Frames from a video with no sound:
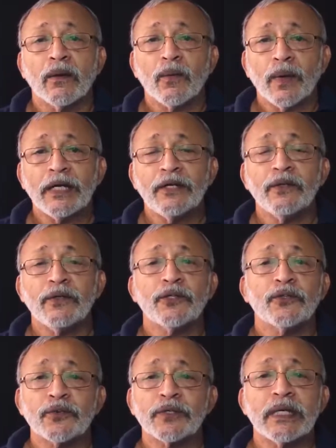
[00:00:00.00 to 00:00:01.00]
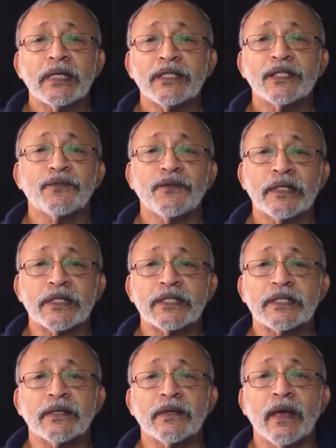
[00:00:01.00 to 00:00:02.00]
why don't you try this
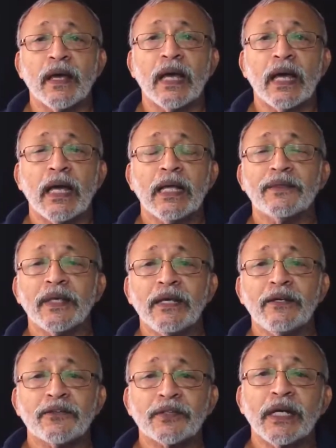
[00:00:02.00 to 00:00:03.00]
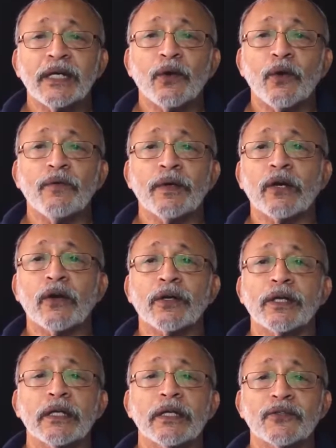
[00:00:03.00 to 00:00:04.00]
first? And then try
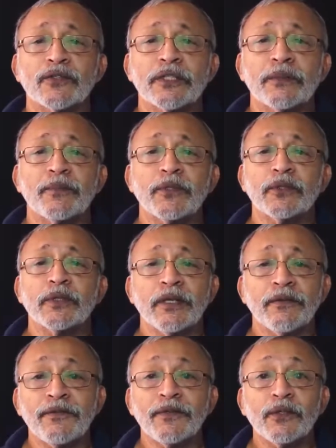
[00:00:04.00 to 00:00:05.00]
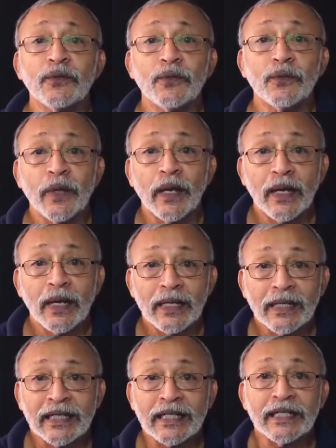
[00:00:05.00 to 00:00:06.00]
overclocking your CPU if you
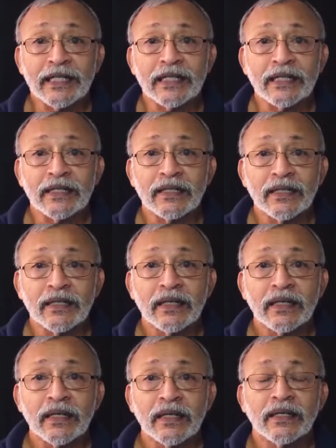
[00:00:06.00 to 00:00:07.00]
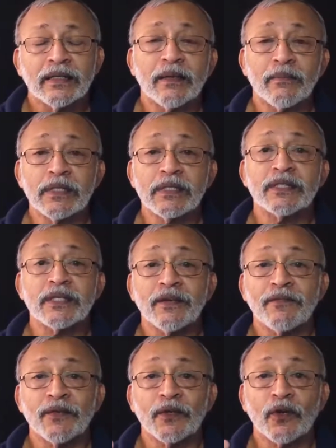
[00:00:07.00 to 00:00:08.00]
need it. That means
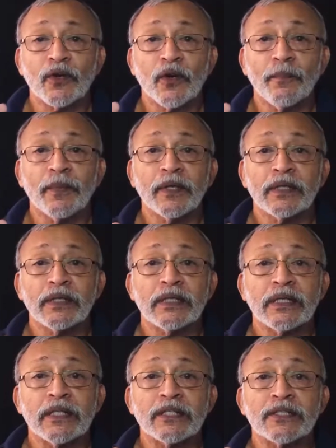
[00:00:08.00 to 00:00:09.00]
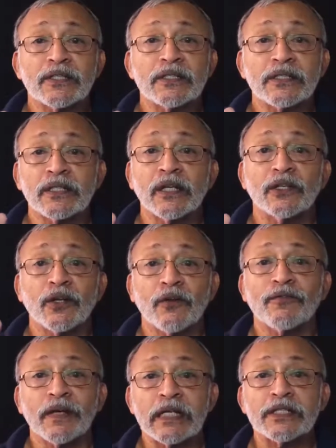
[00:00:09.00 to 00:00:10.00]
if your computer is still
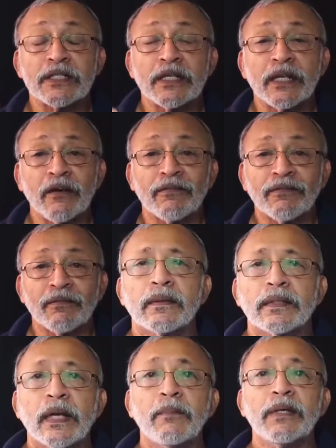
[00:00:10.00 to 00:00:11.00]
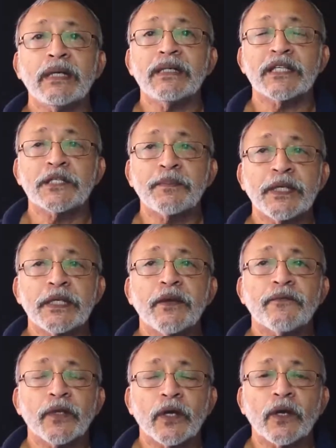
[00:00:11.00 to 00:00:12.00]
not fast enough. Doubling the speed
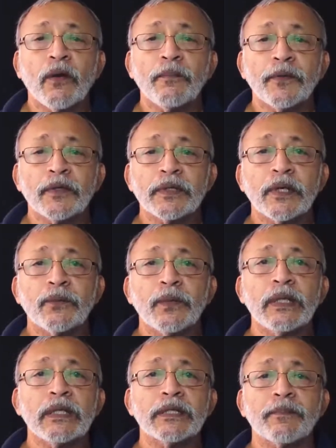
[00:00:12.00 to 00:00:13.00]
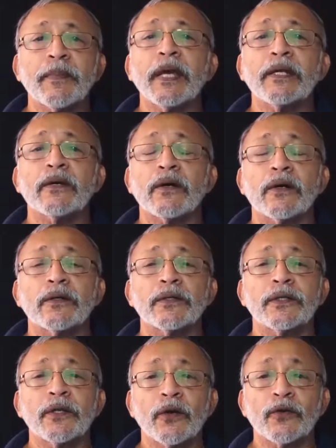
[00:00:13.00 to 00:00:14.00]
of your computer will depend
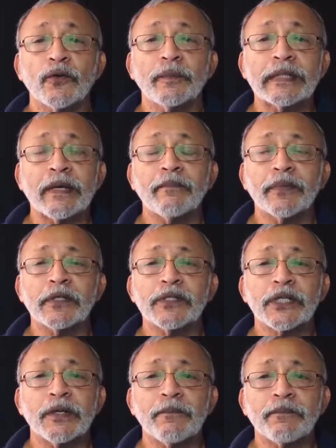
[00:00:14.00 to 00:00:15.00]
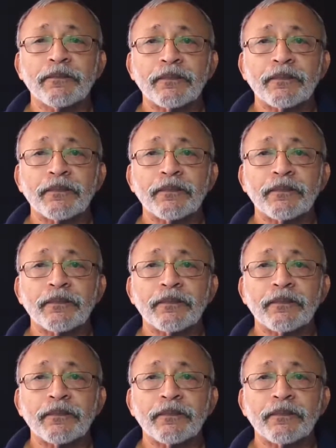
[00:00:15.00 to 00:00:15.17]
on your room temperature.